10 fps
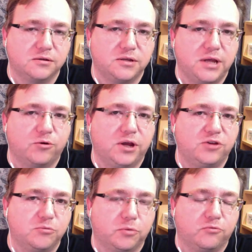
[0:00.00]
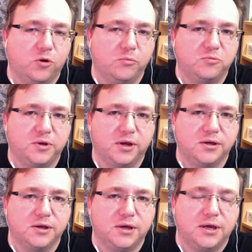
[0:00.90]
degradation in performance, but
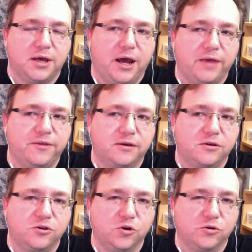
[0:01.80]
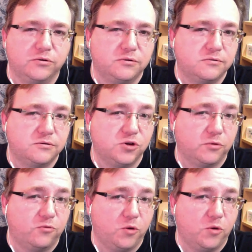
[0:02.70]
I think your
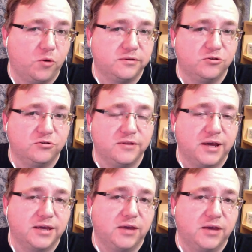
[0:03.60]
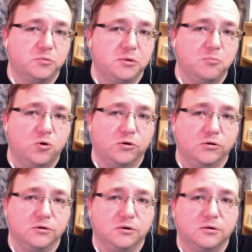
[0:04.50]
performance issues in that case would be
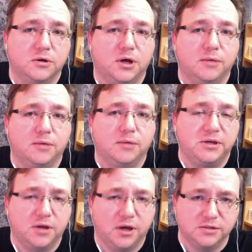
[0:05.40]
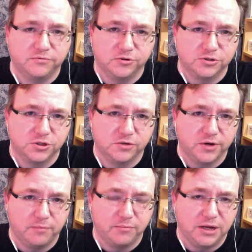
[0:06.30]
more because of your server
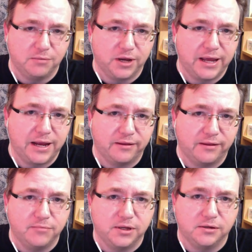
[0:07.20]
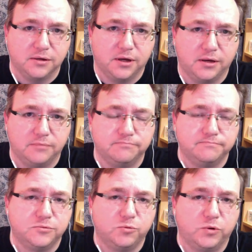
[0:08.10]
not being able to handle that many
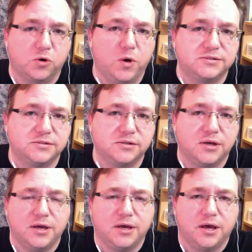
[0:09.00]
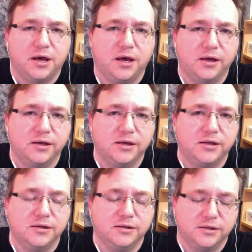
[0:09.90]
requests
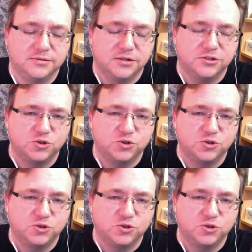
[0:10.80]
in such a